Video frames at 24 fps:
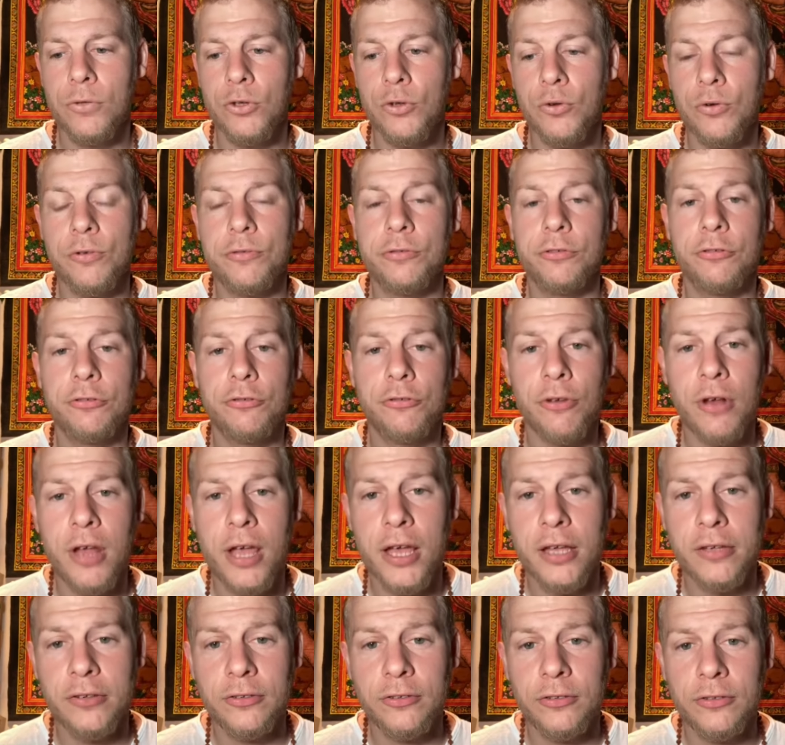your
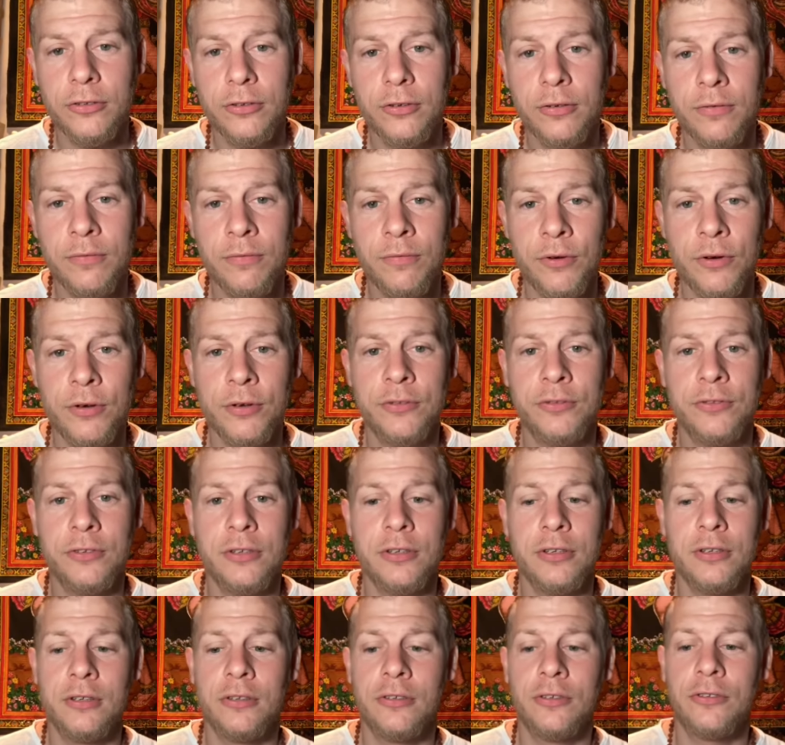stress
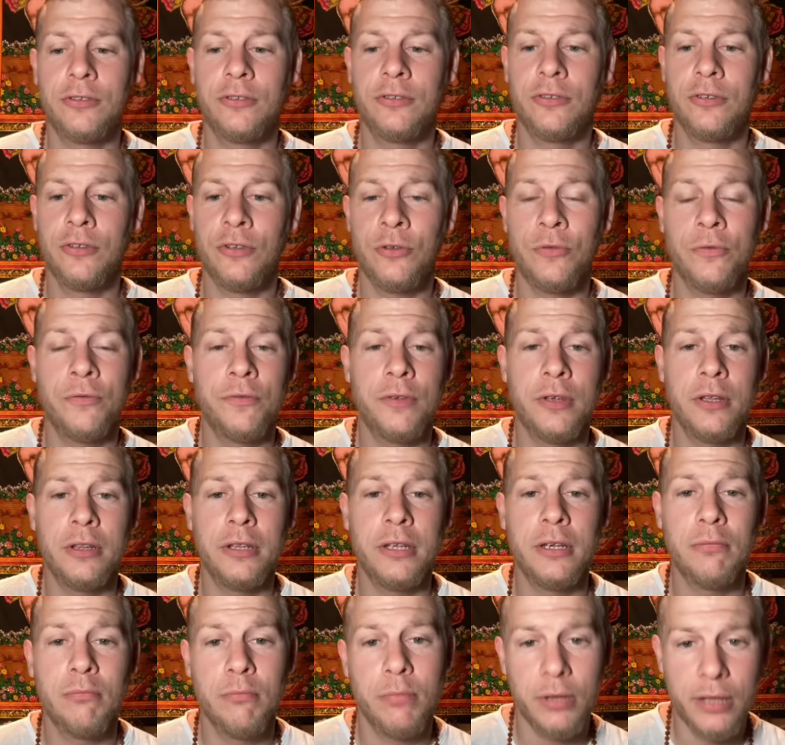versus you
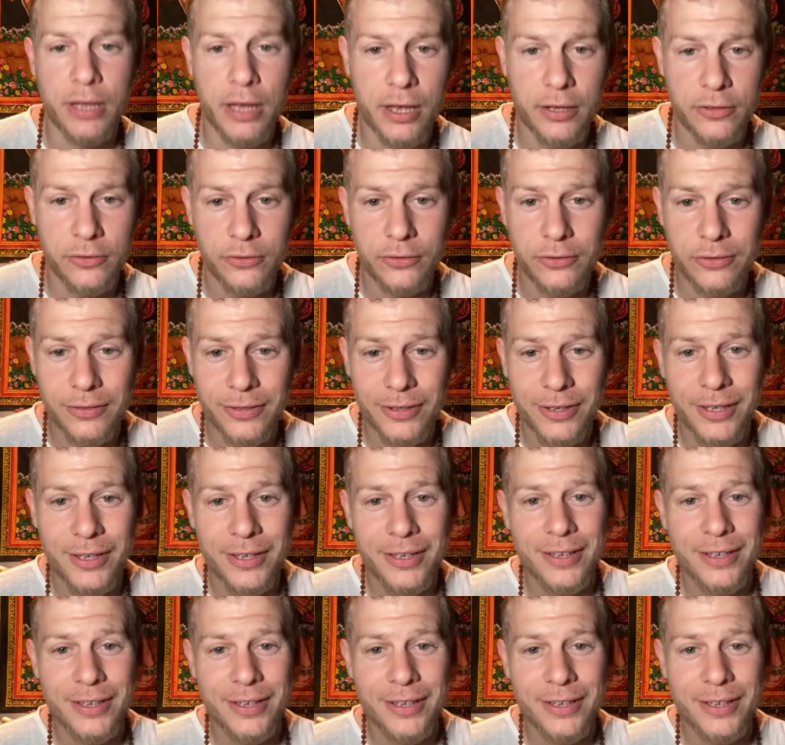feeling blessed.